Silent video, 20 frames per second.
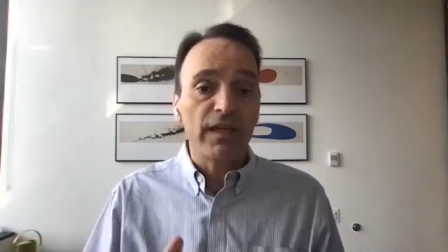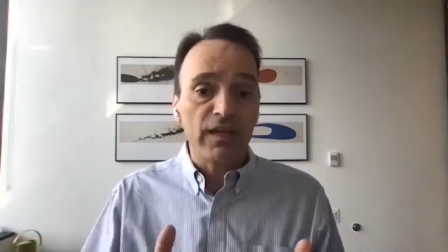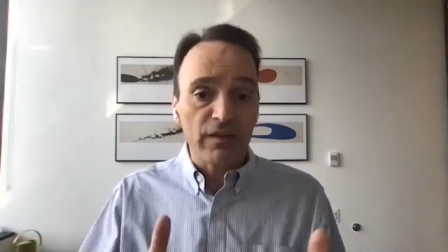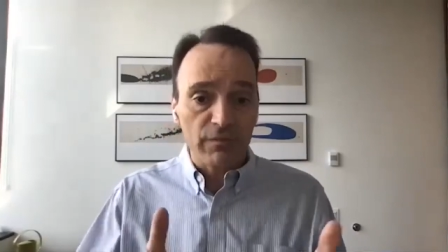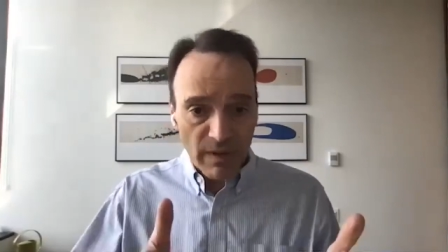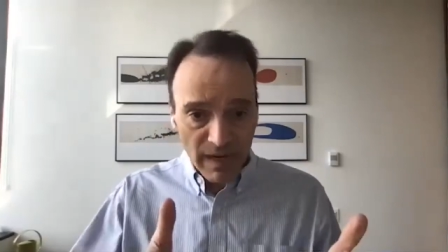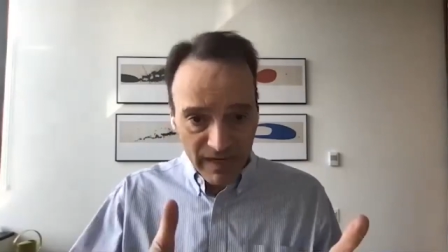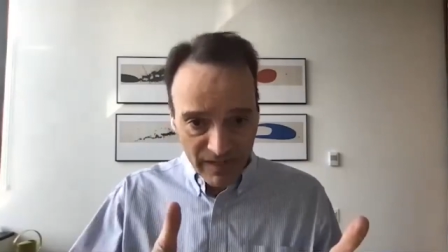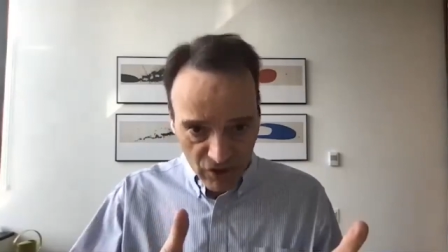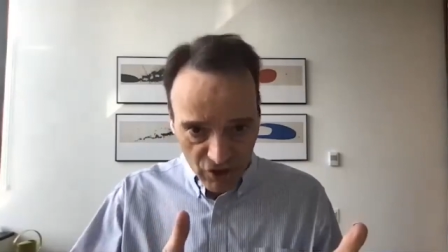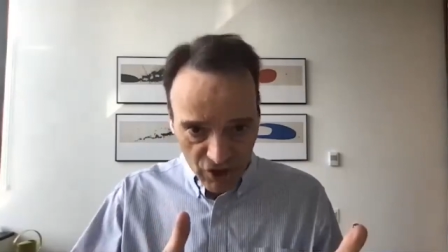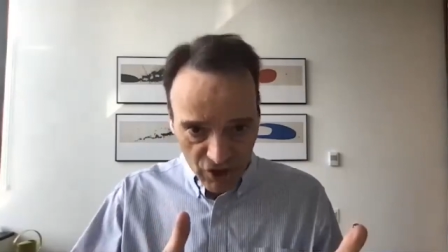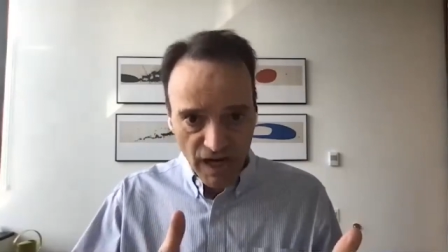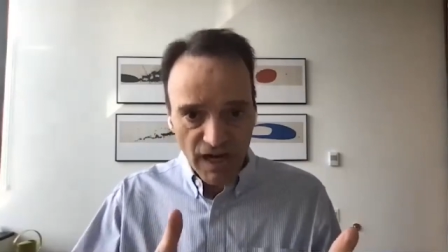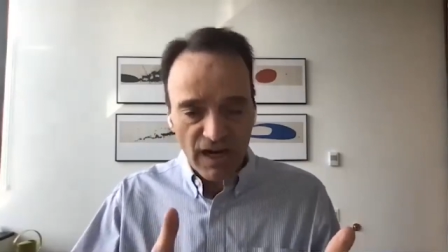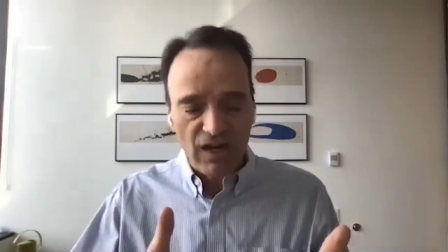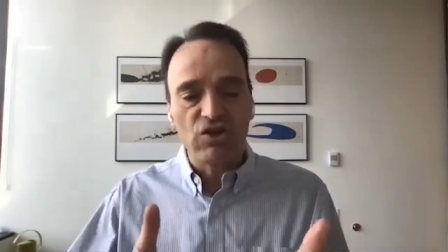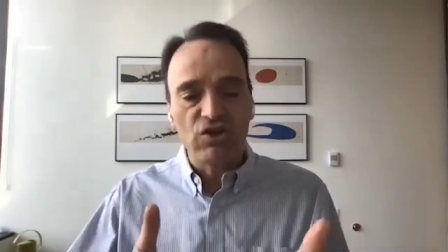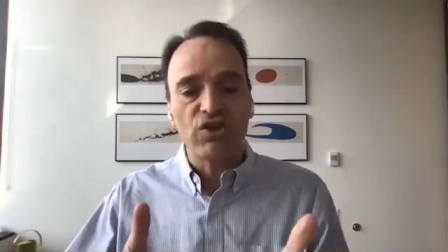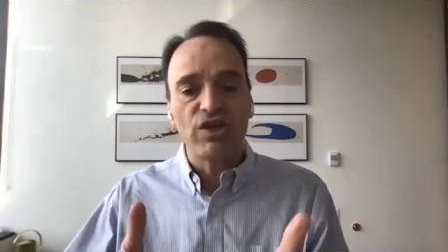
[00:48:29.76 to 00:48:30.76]
is by
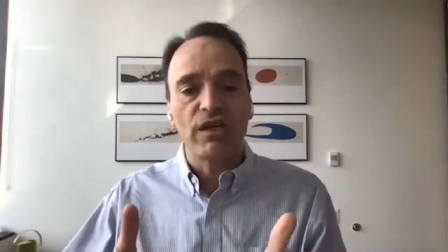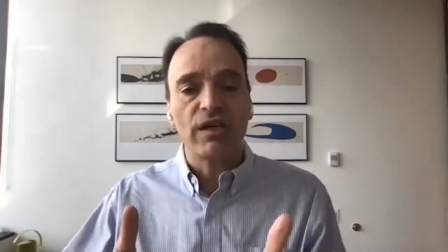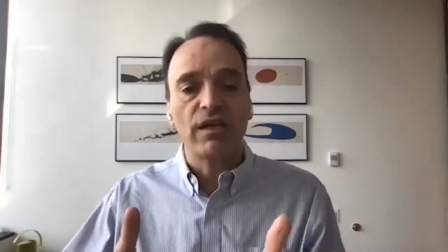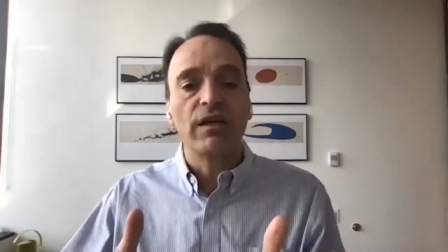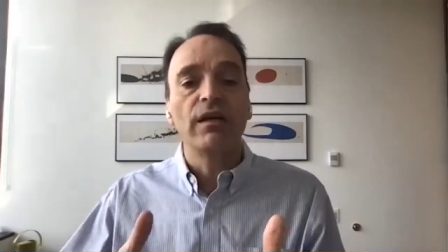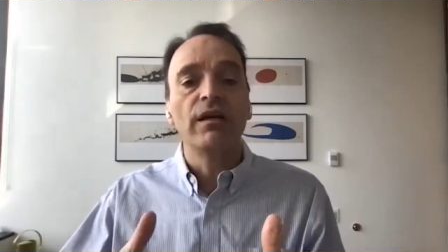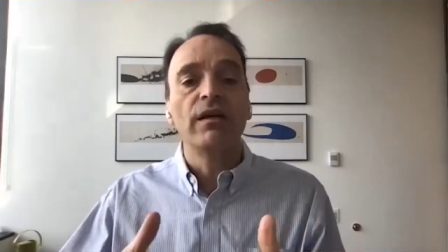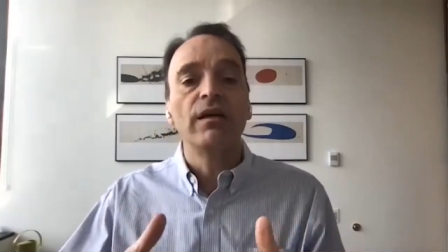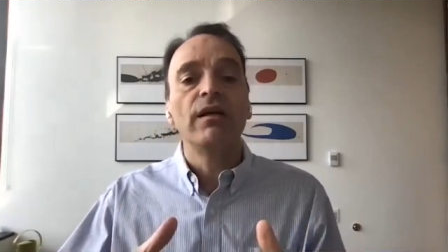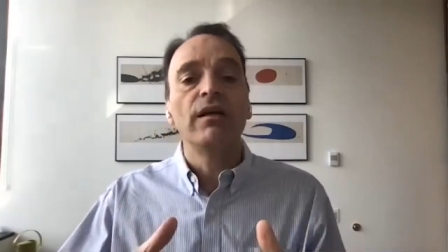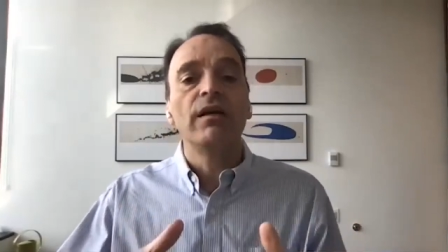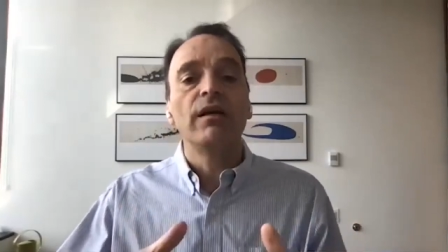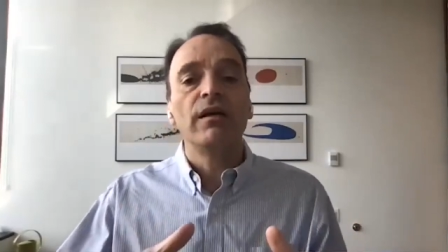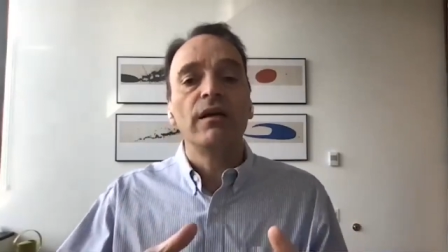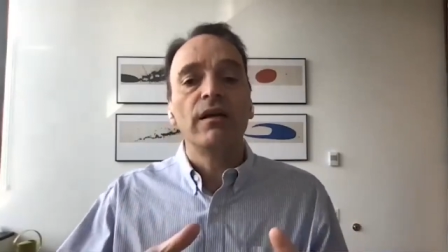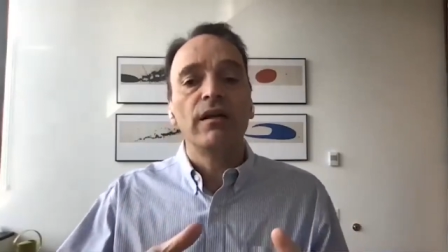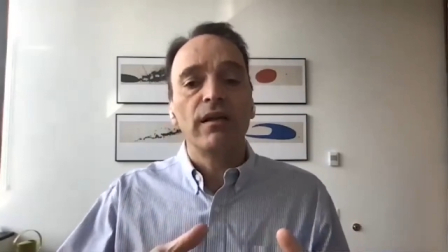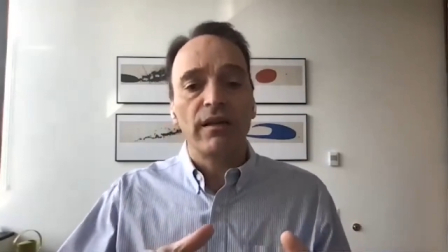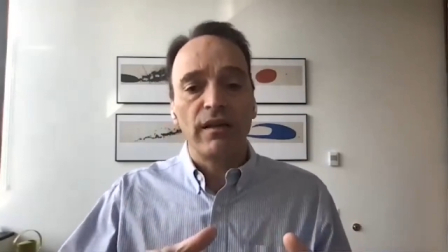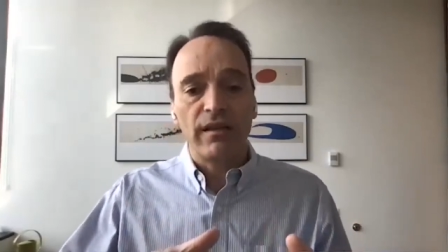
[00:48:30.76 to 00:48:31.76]
changing
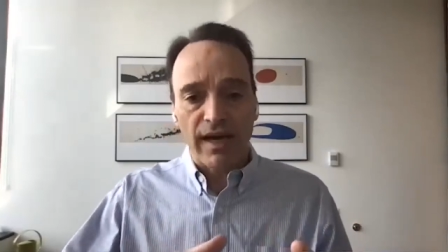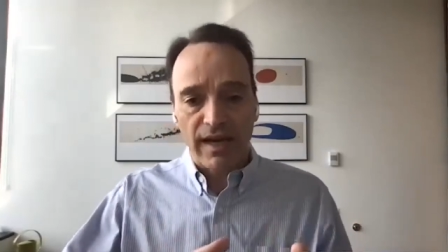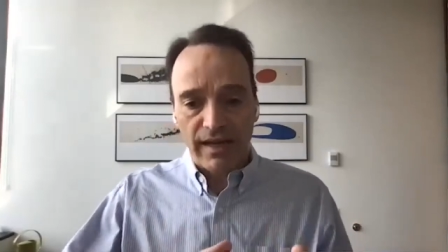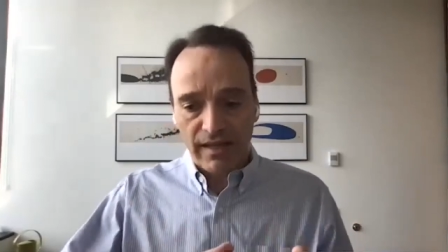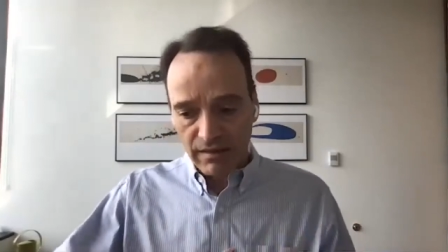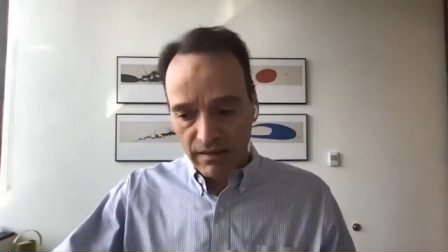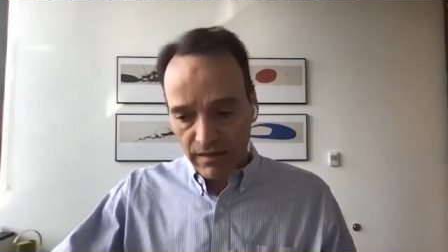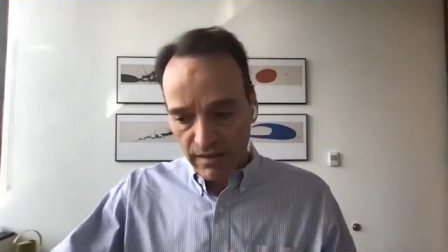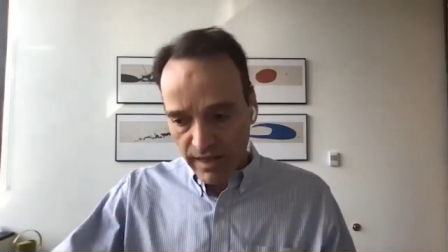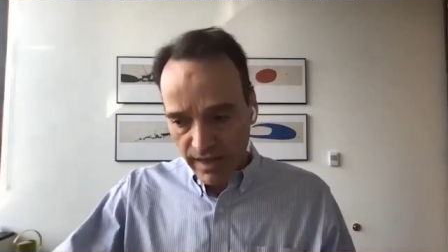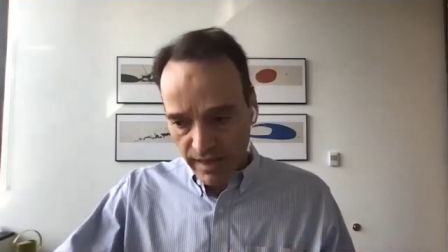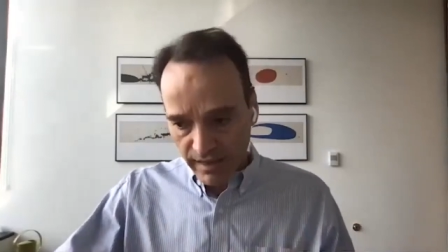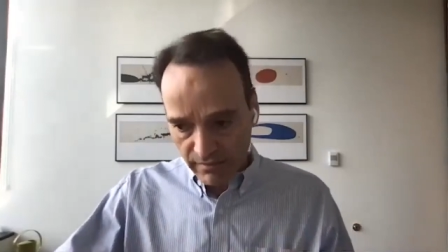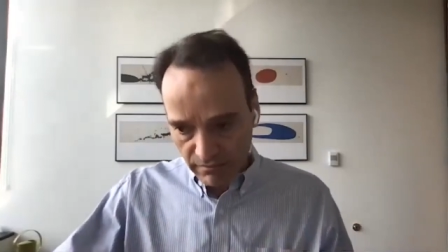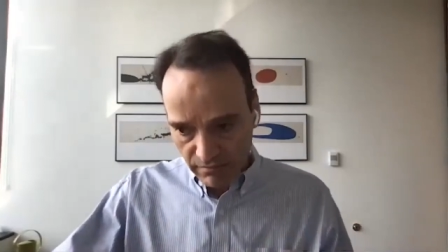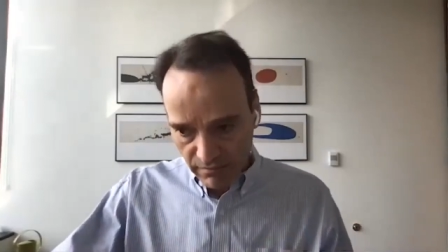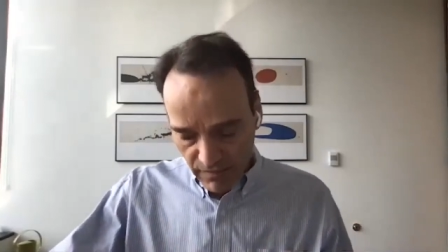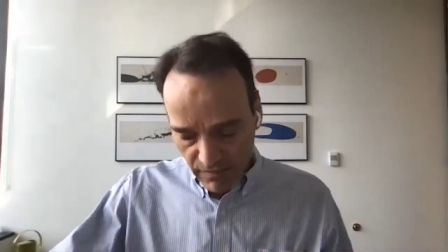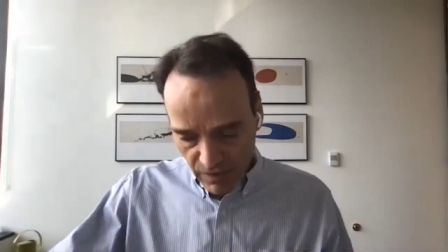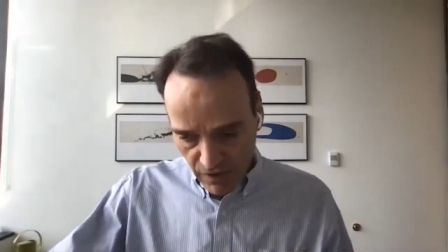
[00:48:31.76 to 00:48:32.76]
that that